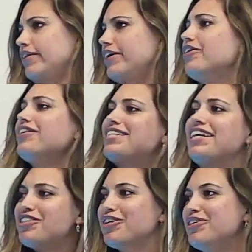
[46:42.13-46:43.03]
Like you're a
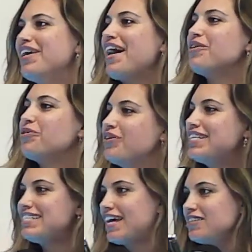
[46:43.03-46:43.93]
teacher, you can't go
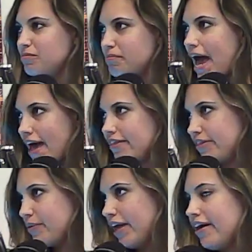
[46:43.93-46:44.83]
criticize math.
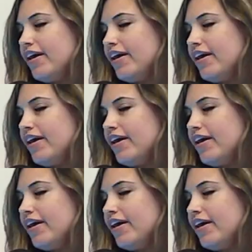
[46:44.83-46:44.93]
Okay.